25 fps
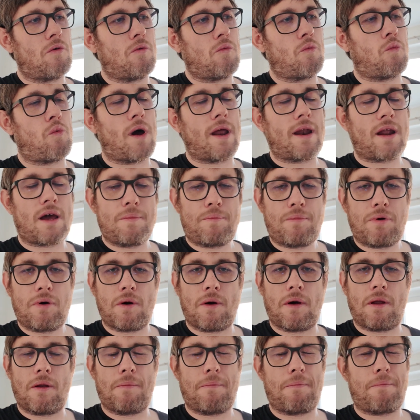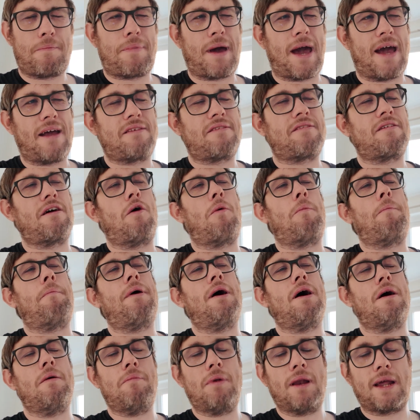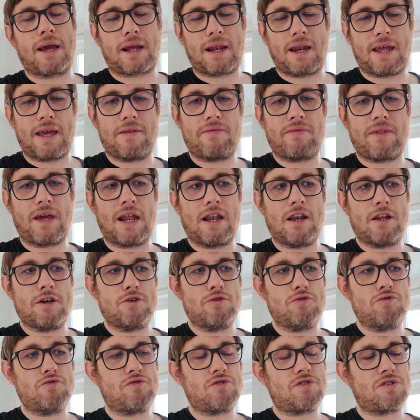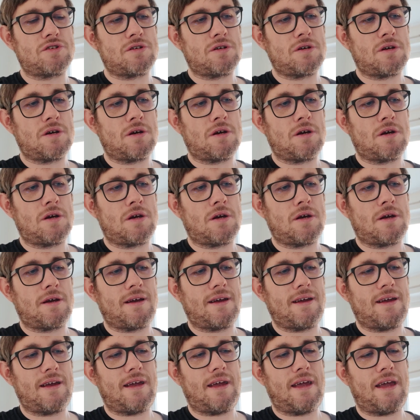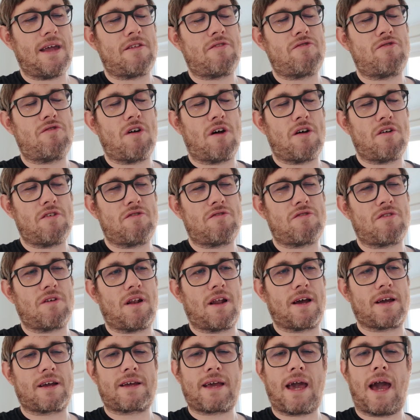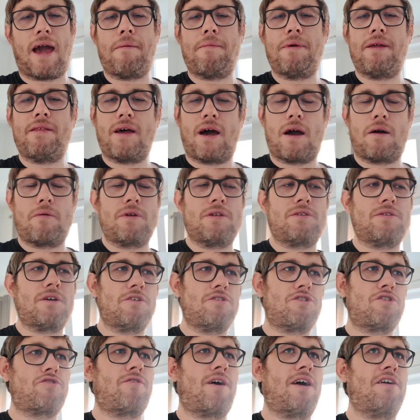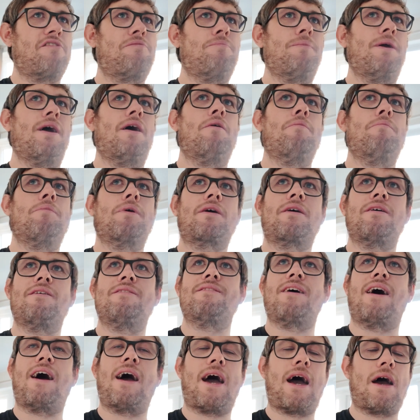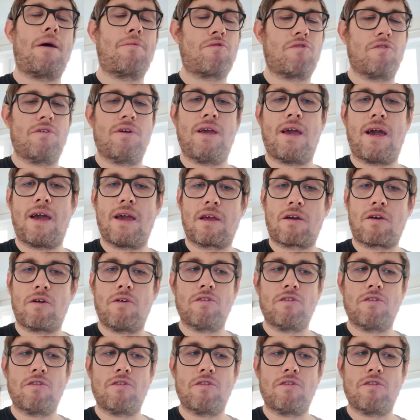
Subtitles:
When I put bets out publicly and they lose, it does get me down. It does stress me out because I absolutely hate